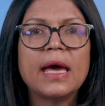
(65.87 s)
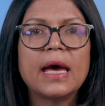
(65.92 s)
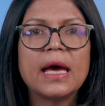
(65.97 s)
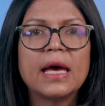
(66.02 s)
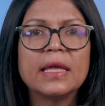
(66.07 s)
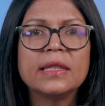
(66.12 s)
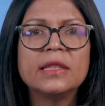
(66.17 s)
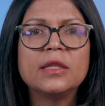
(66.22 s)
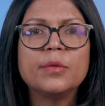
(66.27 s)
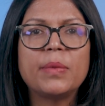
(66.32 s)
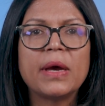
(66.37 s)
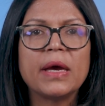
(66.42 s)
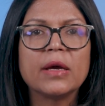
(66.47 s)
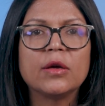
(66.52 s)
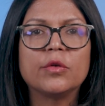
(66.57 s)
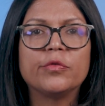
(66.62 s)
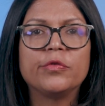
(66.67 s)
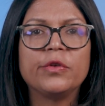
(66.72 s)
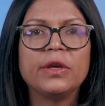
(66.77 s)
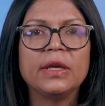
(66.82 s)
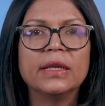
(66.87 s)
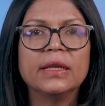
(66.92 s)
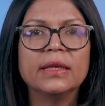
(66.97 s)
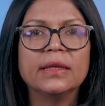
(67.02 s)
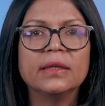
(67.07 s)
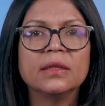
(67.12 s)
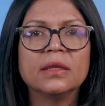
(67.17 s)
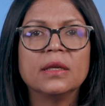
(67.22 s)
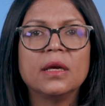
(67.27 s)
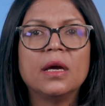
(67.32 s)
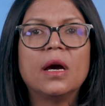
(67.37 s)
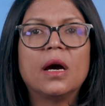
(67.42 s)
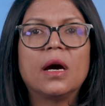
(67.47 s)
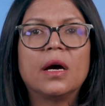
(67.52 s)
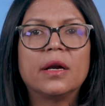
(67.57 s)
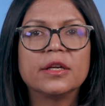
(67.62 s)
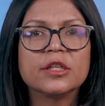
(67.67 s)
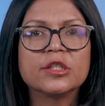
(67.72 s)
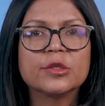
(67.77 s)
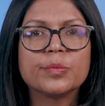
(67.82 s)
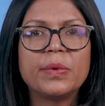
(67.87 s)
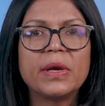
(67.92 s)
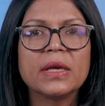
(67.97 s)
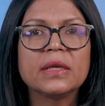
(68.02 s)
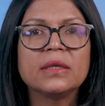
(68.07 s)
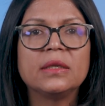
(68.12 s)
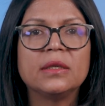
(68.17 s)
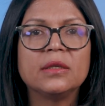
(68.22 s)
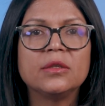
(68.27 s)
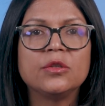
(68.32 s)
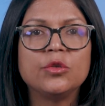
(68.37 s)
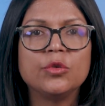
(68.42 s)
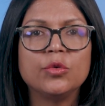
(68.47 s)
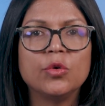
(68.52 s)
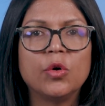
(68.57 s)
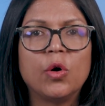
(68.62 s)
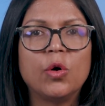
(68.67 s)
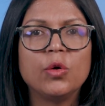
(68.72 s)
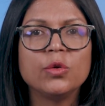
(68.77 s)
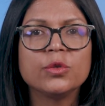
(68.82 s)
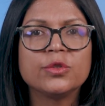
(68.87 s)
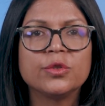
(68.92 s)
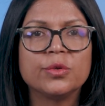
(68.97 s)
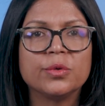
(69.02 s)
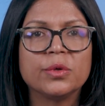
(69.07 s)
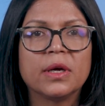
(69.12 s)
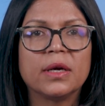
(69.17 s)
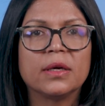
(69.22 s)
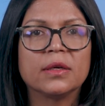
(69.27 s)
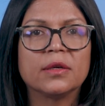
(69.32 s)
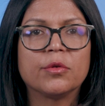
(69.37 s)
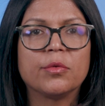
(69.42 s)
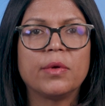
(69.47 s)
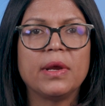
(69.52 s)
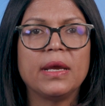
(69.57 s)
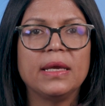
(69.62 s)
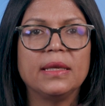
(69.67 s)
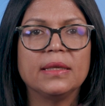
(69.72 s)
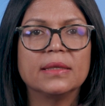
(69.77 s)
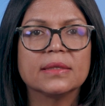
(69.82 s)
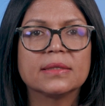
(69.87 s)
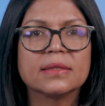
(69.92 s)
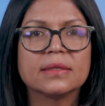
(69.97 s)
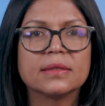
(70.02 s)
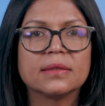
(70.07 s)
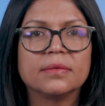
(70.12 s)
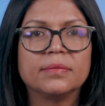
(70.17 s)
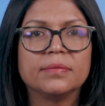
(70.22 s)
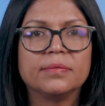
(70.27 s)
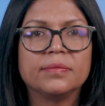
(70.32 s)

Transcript: and the Bank of England, are expected to also cut rates.